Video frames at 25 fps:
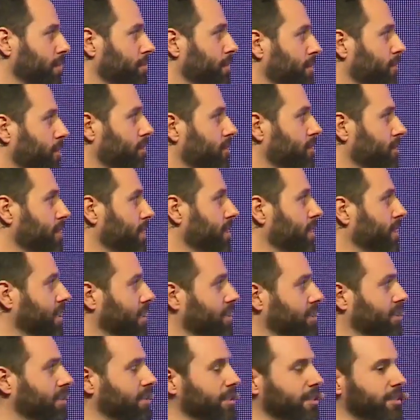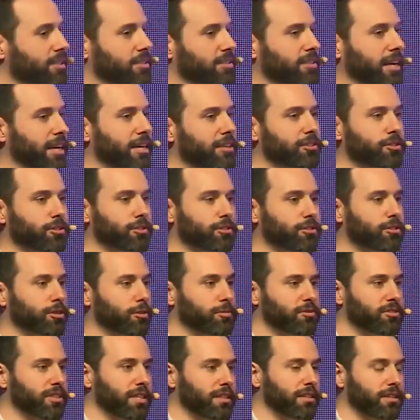We've all seen these, these angel
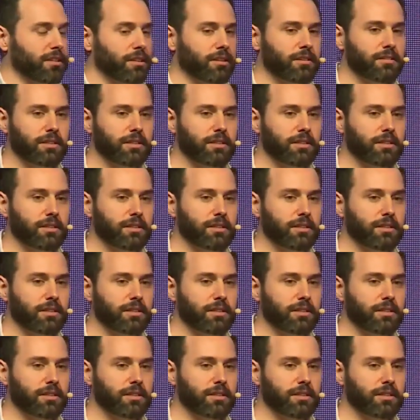groups saying they'll,